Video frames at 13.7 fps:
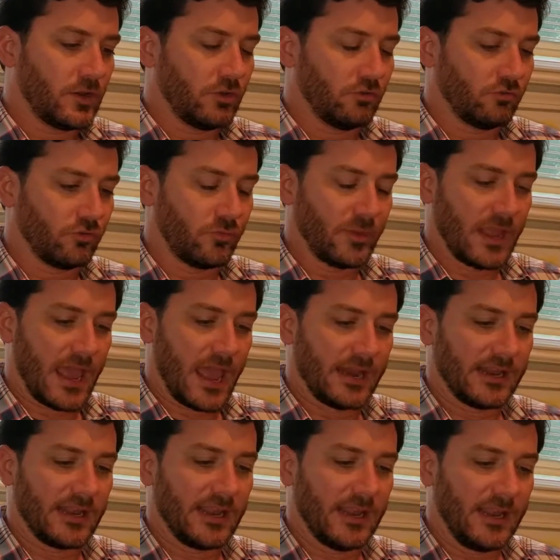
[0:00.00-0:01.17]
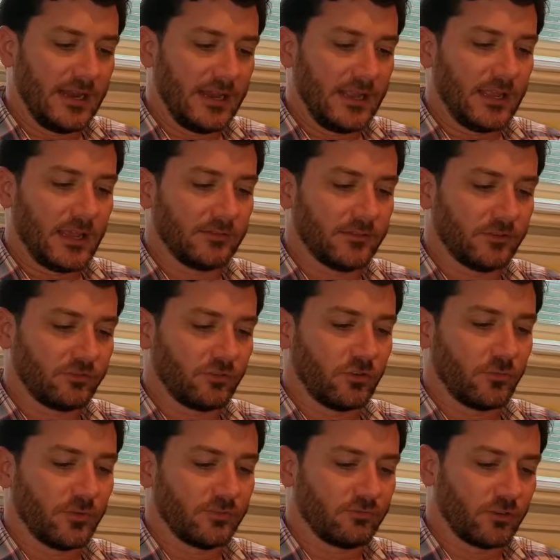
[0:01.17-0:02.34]
Should we add any additional
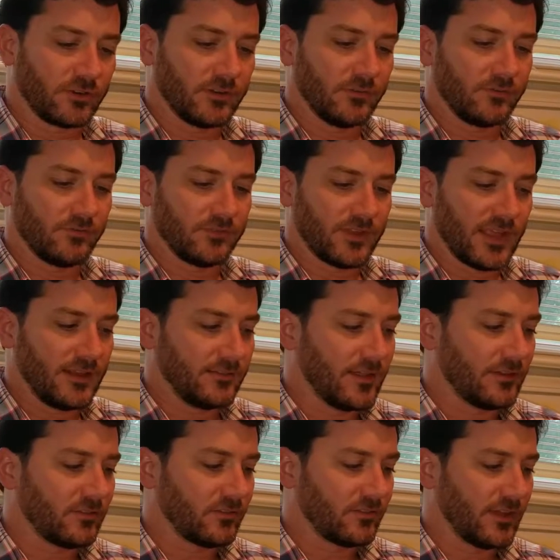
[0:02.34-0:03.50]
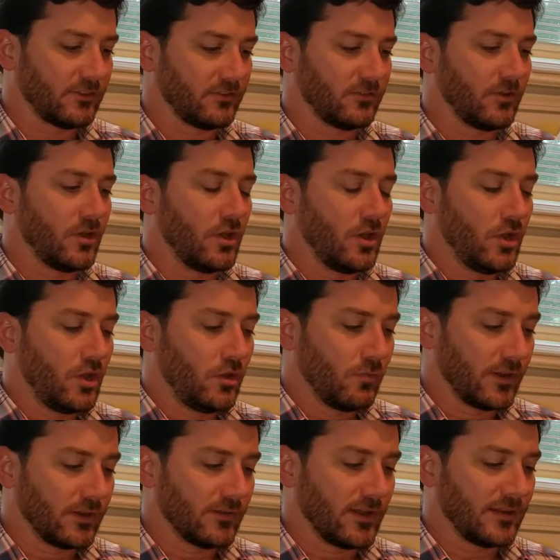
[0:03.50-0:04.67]
restrictive state legislation
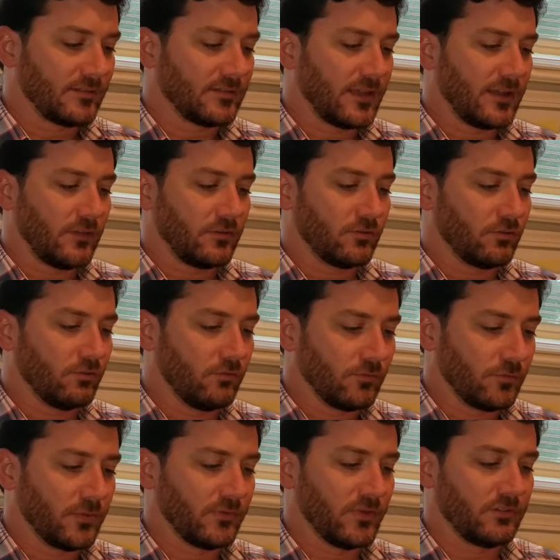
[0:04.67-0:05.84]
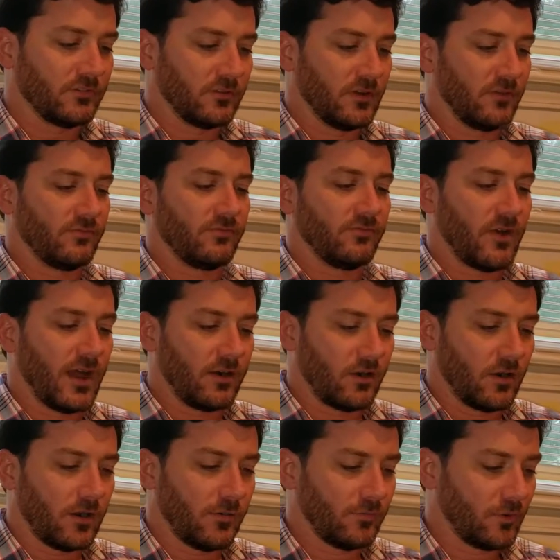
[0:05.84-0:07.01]
regulating sale, use, or possession of
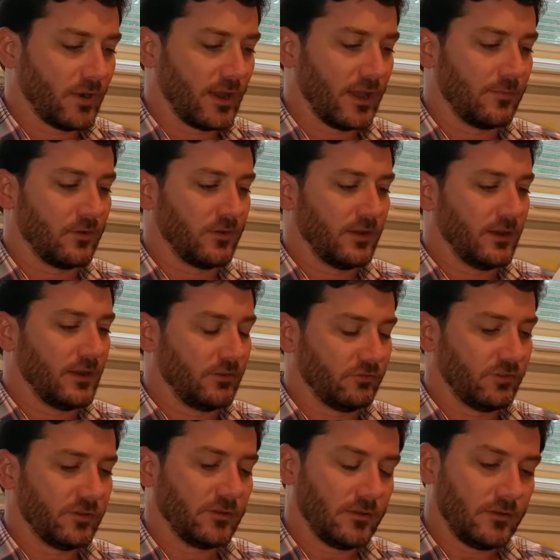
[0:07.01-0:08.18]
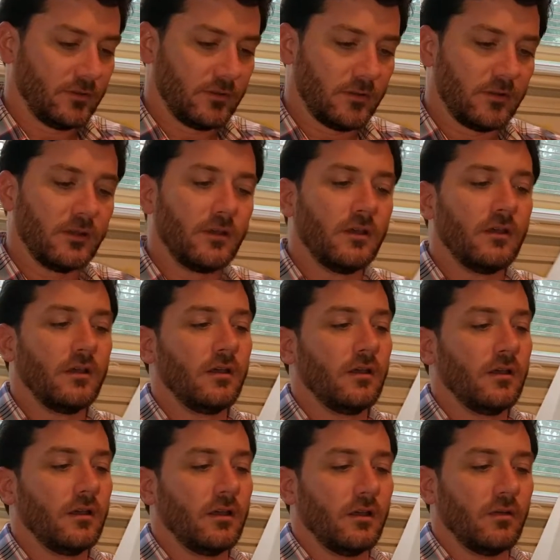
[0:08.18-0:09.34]
firearms or ammunition?
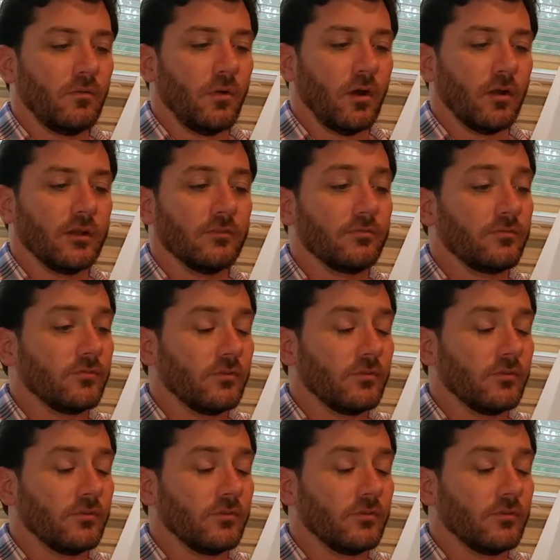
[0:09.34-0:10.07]
Well, if